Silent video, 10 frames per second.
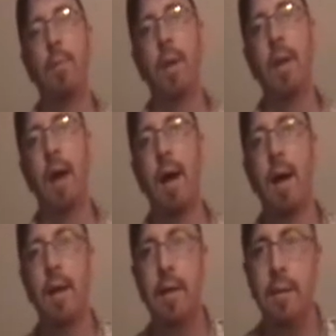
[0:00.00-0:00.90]

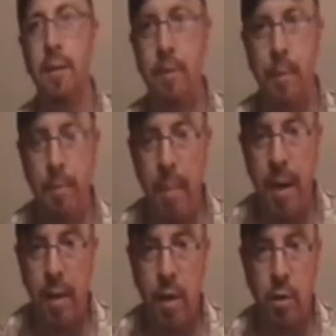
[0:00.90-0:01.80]
because,
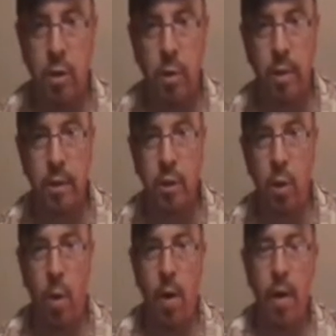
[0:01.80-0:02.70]
make a long story
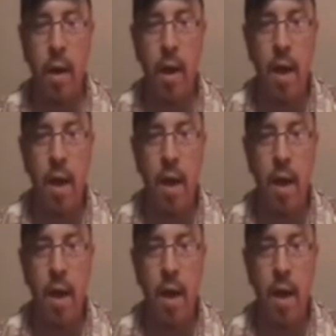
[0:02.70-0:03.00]
short,